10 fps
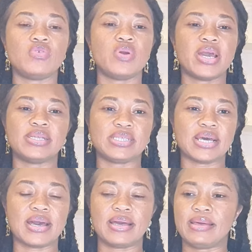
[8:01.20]
you
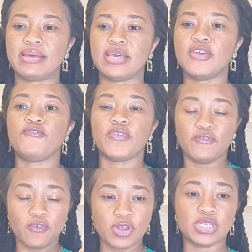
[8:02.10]
enter, if
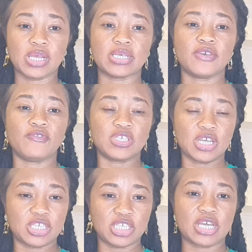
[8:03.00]
for instance, if it's
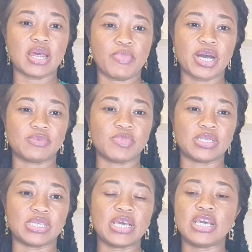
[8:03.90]
a shared
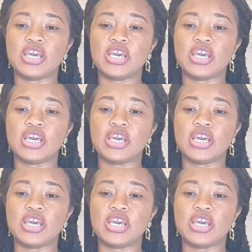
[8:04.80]
apartment,